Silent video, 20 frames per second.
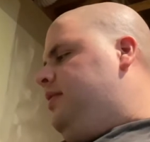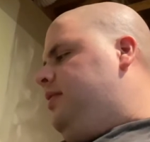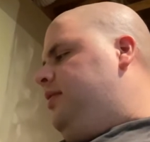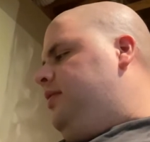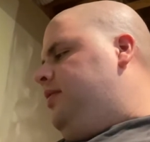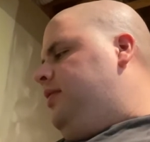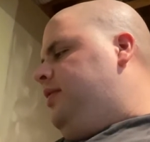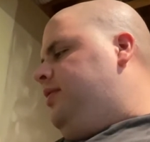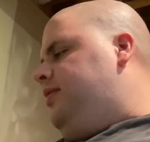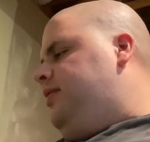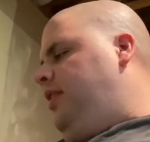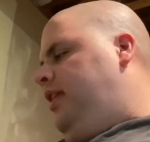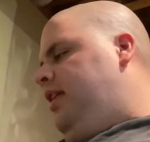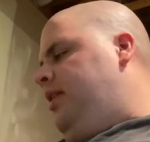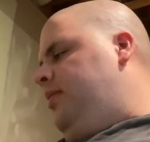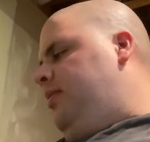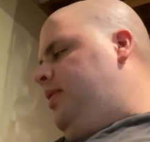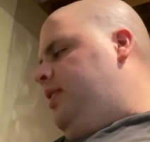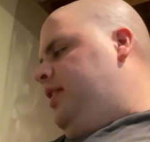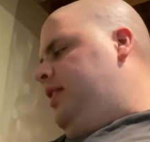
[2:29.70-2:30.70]
the Star
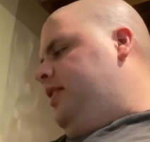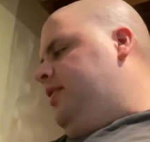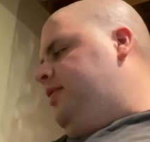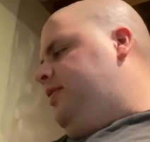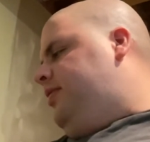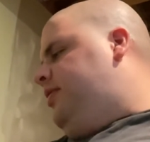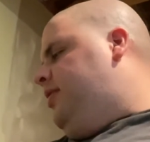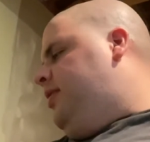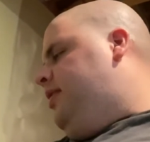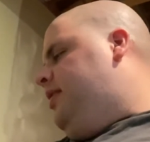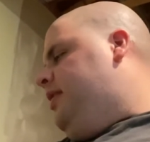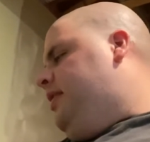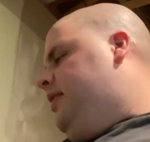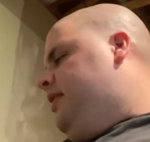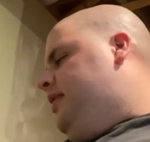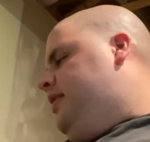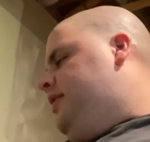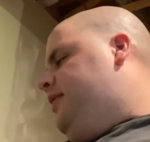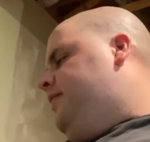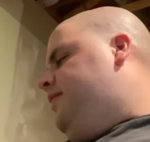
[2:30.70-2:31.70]
Wars
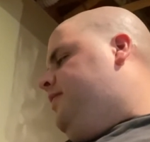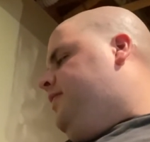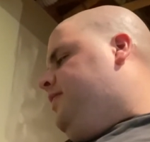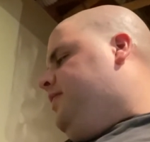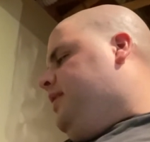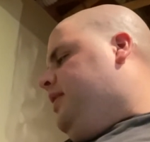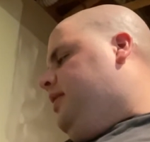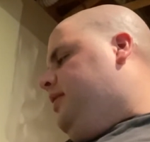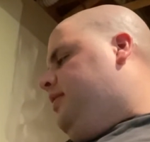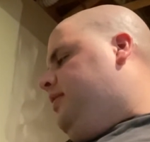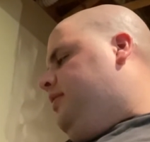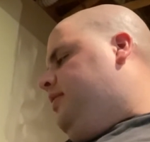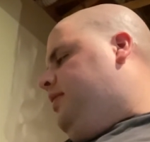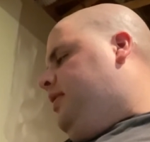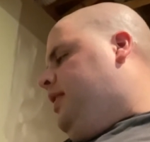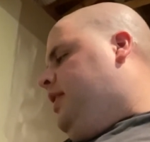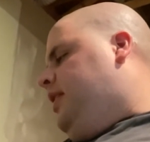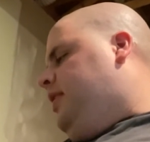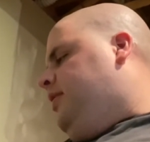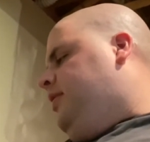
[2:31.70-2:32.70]

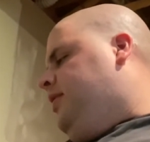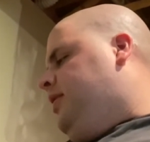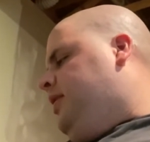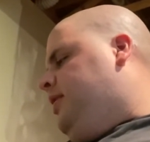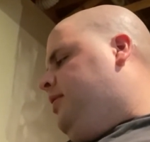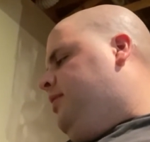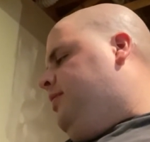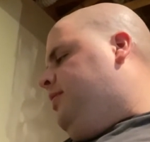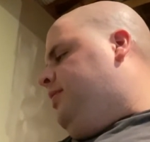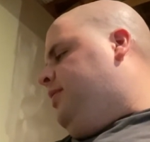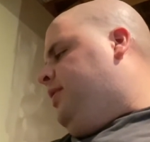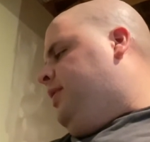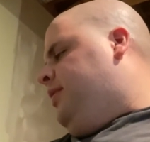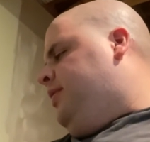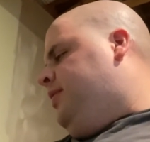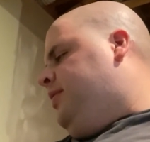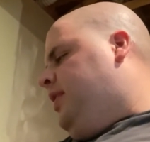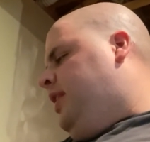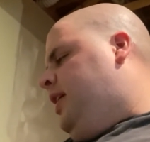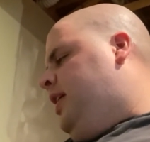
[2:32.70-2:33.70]
Rise of the
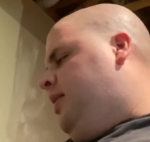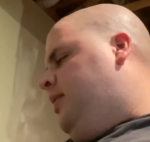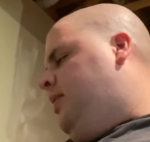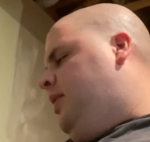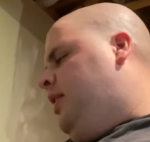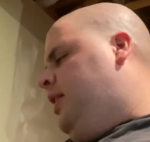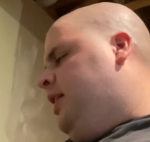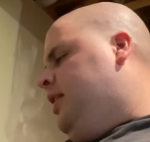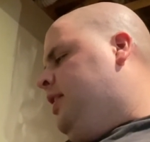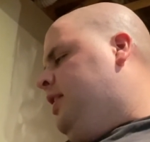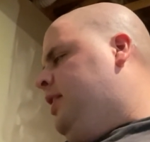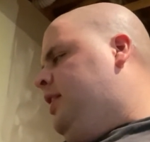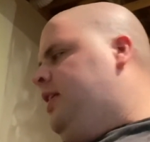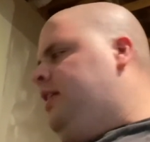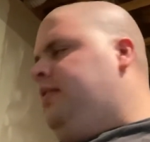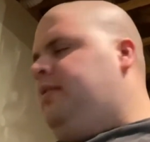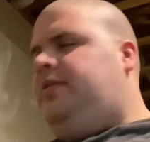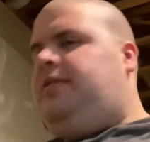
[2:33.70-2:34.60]
Skywalker,